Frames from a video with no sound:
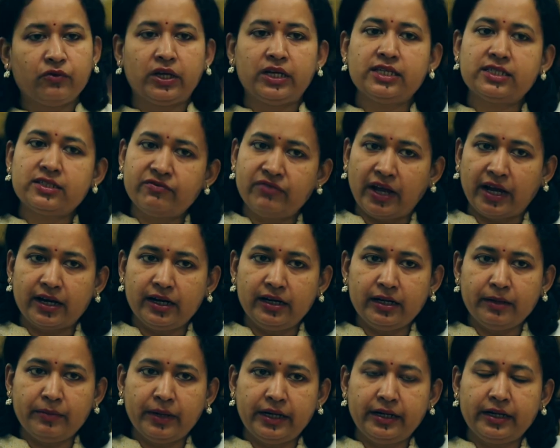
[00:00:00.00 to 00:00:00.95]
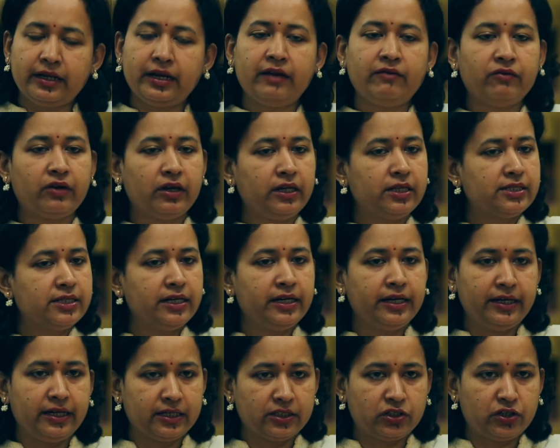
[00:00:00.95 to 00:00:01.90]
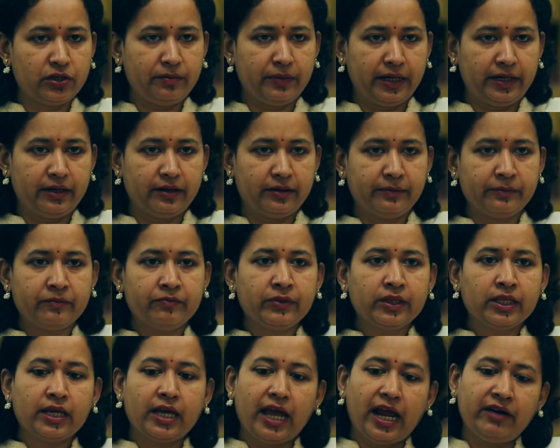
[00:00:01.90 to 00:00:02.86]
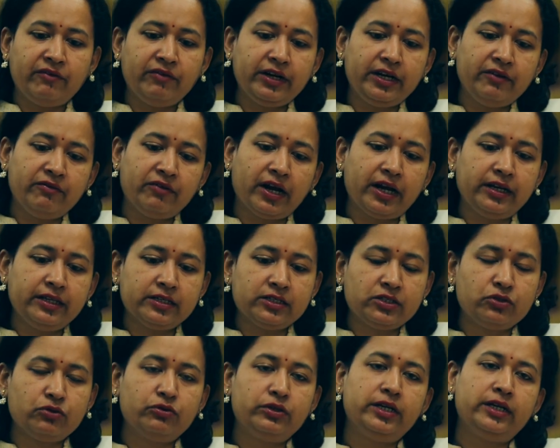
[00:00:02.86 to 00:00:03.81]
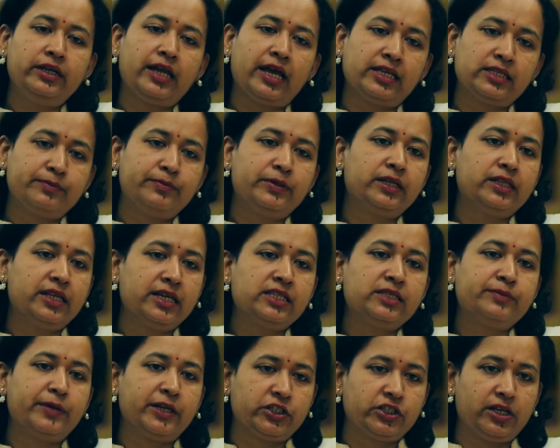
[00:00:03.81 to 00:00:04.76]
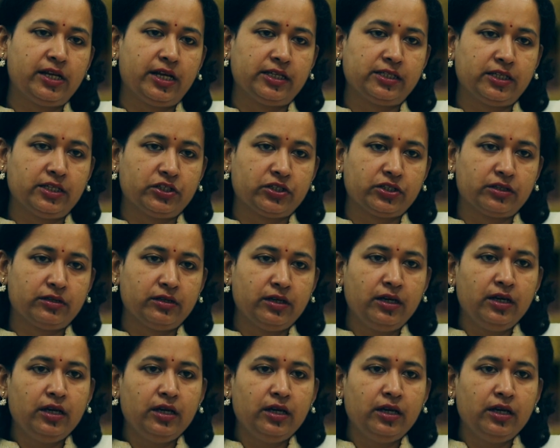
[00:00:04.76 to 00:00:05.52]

One is a faculty mentor and one is an industry mentor. And we divide the student as per their specialization.